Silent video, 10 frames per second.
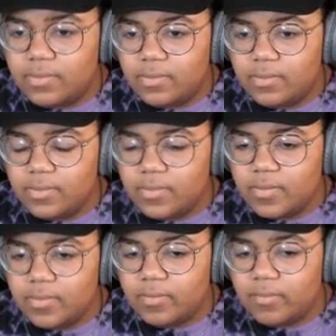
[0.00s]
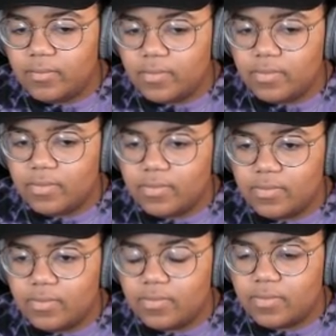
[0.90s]

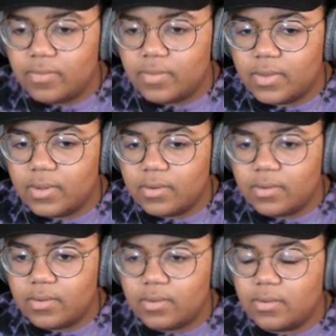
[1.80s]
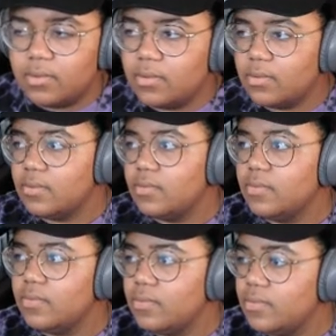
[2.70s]

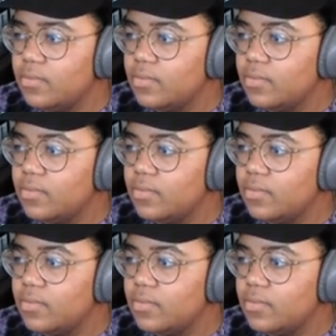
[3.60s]
[no speech]